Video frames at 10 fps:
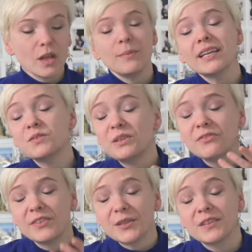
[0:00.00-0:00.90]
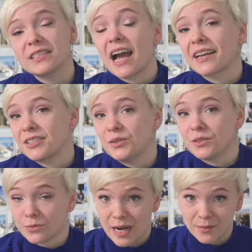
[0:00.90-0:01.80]
because we feel these
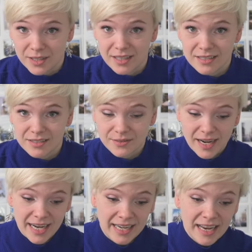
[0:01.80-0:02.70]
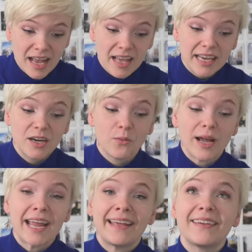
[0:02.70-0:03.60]
attitudes around us, right? In a
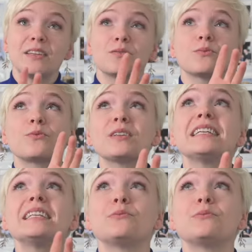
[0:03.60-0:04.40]
way that is really,